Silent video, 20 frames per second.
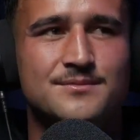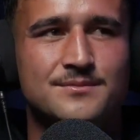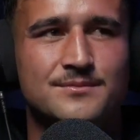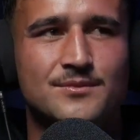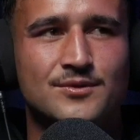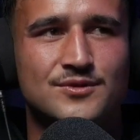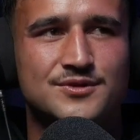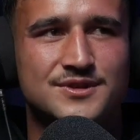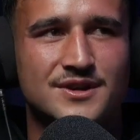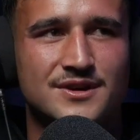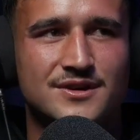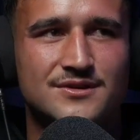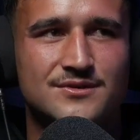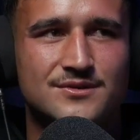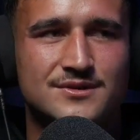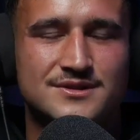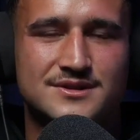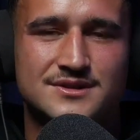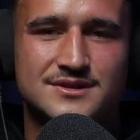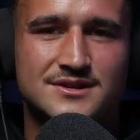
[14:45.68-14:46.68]
more so
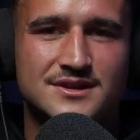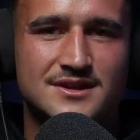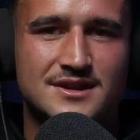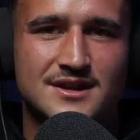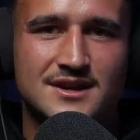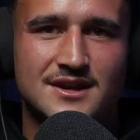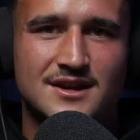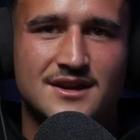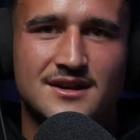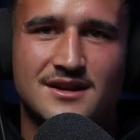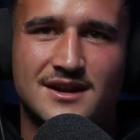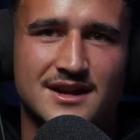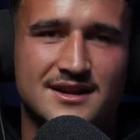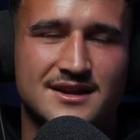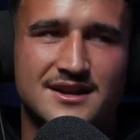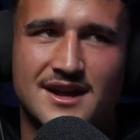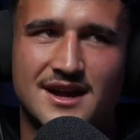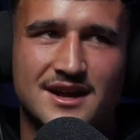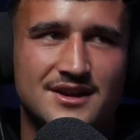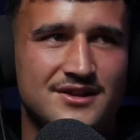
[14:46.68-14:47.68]
was like,
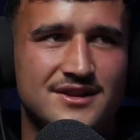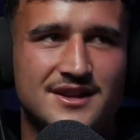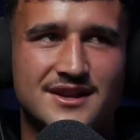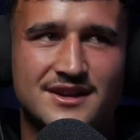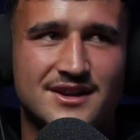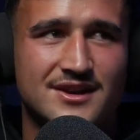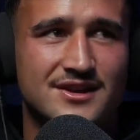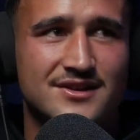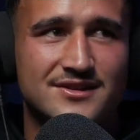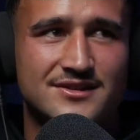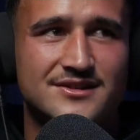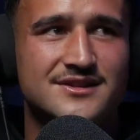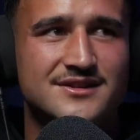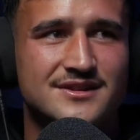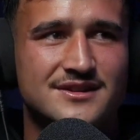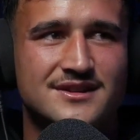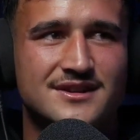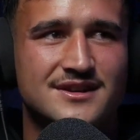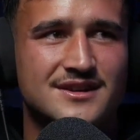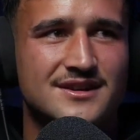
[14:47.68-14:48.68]
nah, you need to
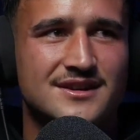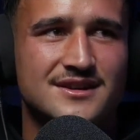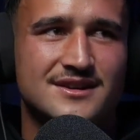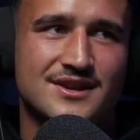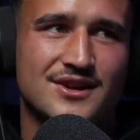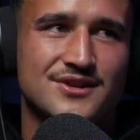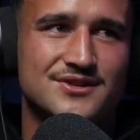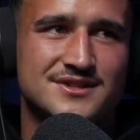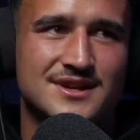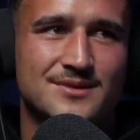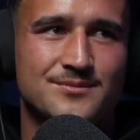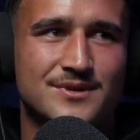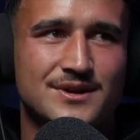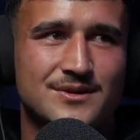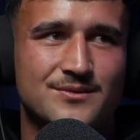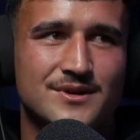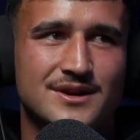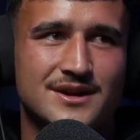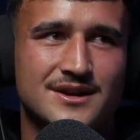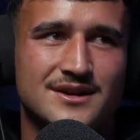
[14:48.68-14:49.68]
go
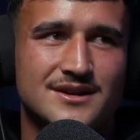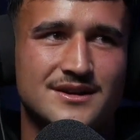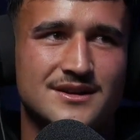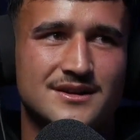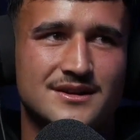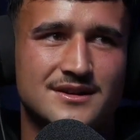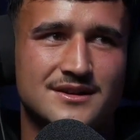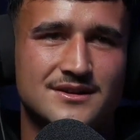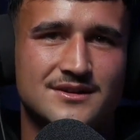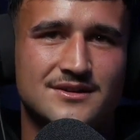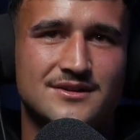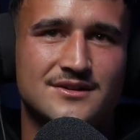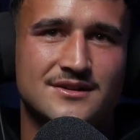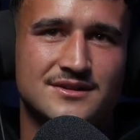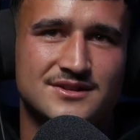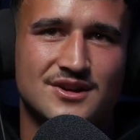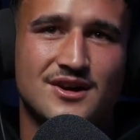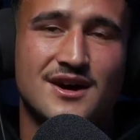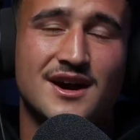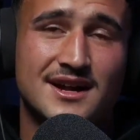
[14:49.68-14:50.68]
somewhere where,
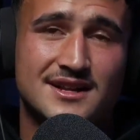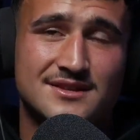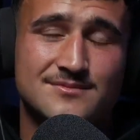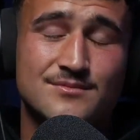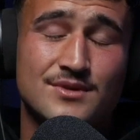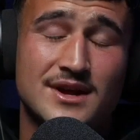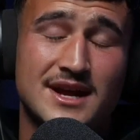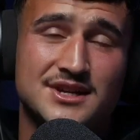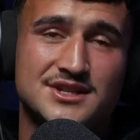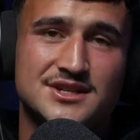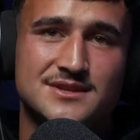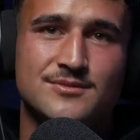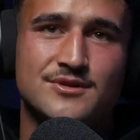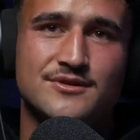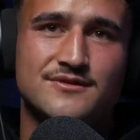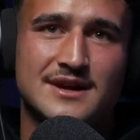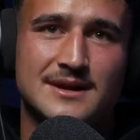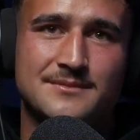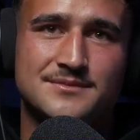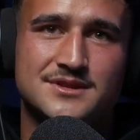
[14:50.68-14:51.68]
so I had actually
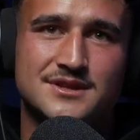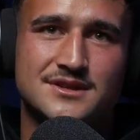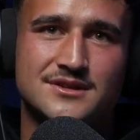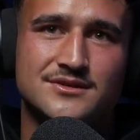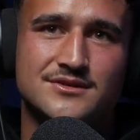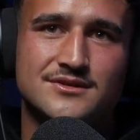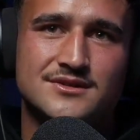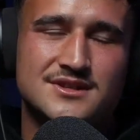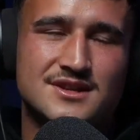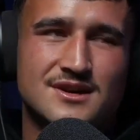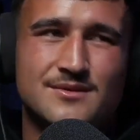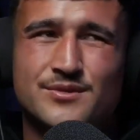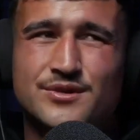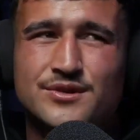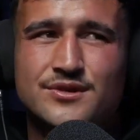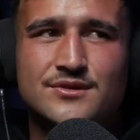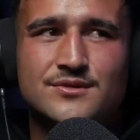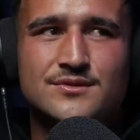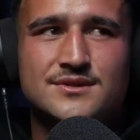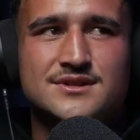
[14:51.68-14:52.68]
moved up to Te
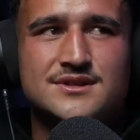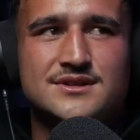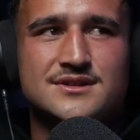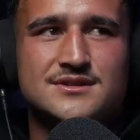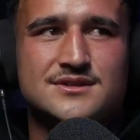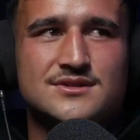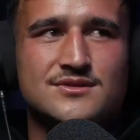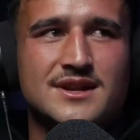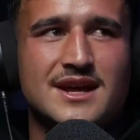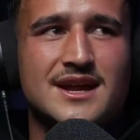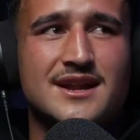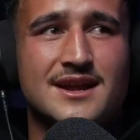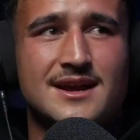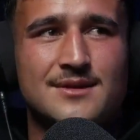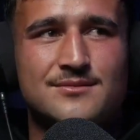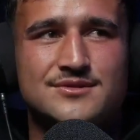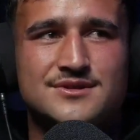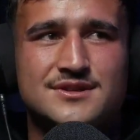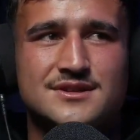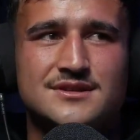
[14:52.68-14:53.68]
Aumuru, which is sort of out of
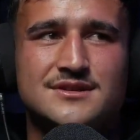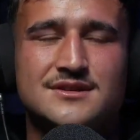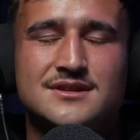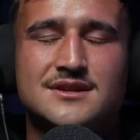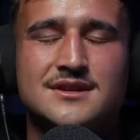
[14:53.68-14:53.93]
Hamilton.